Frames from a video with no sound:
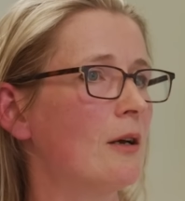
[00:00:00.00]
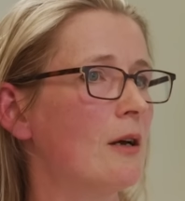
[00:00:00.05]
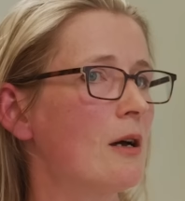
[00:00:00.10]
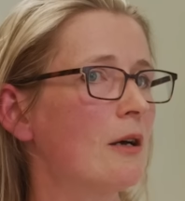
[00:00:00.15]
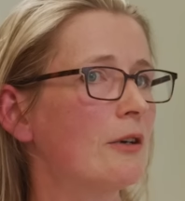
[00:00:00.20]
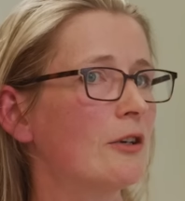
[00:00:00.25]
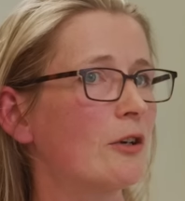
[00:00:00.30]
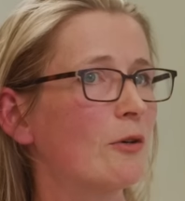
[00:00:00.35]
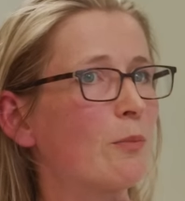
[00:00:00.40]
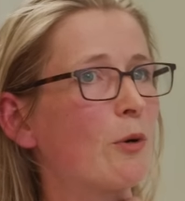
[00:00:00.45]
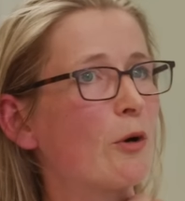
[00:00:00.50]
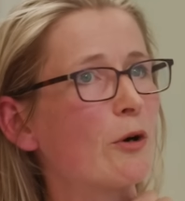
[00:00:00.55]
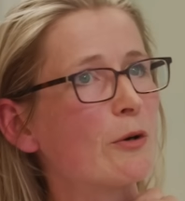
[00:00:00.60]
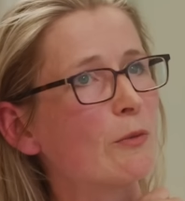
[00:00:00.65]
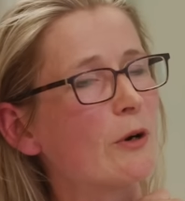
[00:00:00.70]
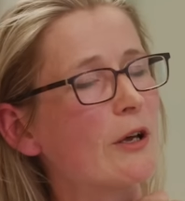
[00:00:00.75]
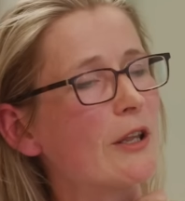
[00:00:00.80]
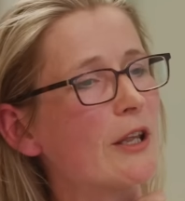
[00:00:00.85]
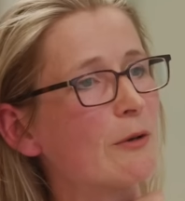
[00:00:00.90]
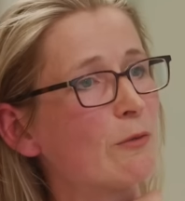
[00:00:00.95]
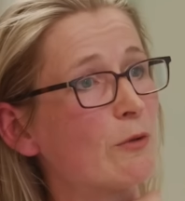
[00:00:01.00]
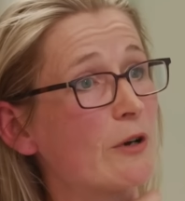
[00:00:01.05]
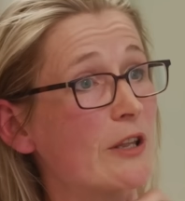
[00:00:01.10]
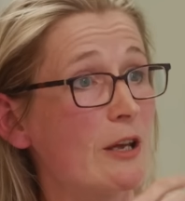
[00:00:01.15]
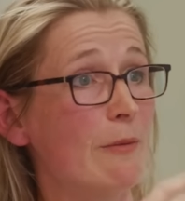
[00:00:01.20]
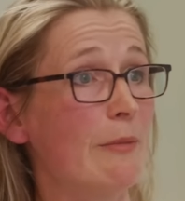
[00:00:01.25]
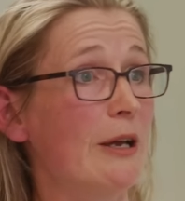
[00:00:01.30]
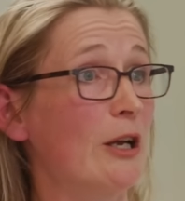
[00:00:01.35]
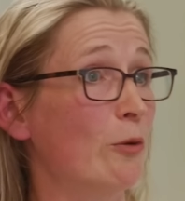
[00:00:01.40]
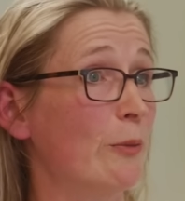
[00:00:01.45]
and at a point where they where
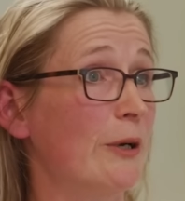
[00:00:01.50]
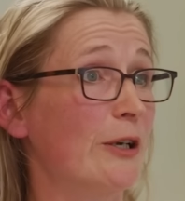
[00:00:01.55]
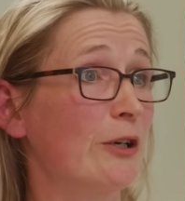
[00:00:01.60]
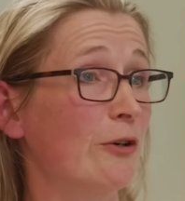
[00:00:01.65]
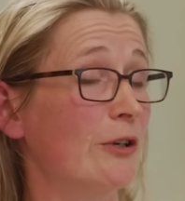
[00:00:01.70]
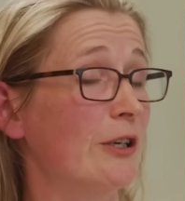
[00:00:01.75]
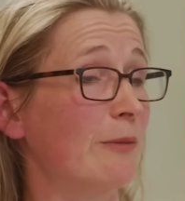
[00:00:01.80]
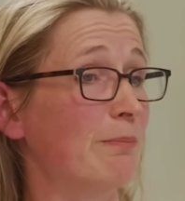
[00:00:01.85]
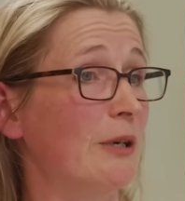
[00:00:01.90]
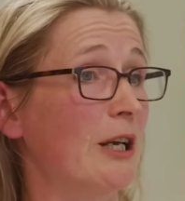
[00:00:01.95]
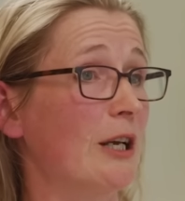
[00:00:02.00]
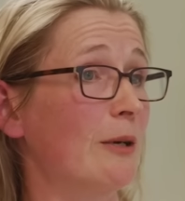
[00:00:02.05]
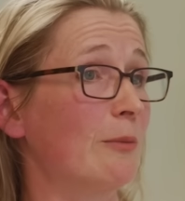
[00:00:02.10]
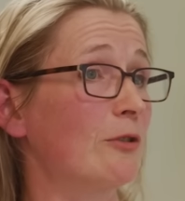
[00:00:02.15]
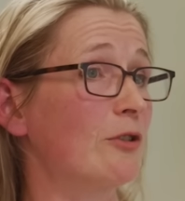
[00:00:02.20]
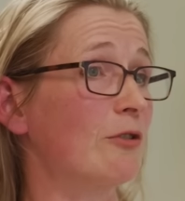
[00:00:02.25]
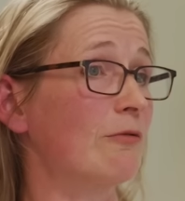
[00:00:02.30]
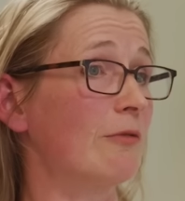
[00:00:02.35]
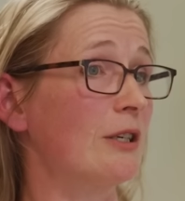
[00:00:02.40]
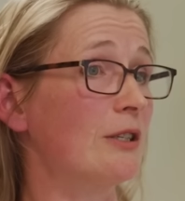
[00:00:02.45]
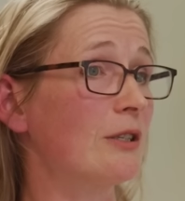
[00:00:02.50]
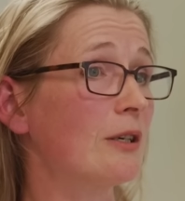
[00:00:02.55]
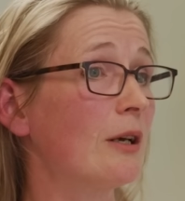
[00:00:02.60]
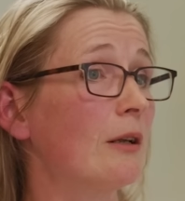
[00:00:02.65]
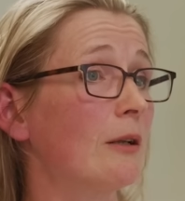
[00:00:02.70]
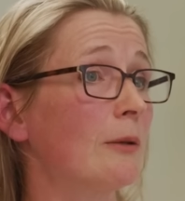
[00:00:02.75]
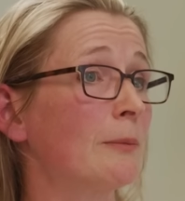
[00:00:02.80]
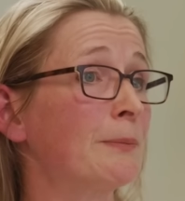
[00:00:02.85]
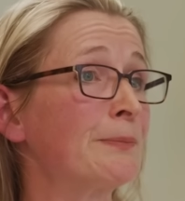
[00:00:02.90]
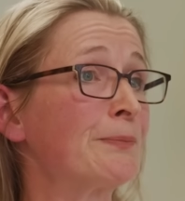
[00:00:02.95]
they may or may not be able to
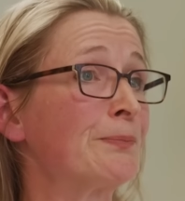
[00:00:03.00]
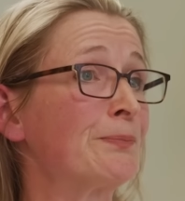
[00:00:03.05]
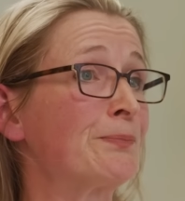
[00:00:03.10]
reskill.